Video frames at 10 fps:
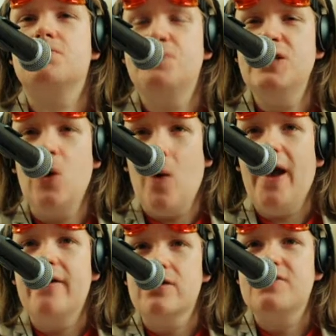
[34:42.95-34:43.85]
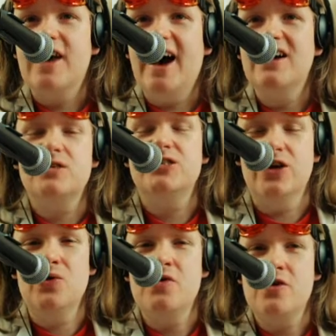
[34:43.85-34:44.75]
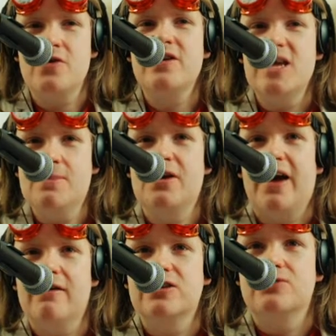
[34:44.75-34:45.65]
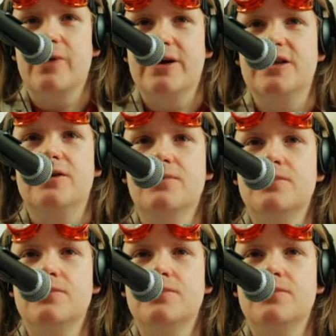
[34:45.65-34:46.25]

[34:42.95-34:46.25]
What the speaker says: Be aware of that. Know that you can keep your character ready.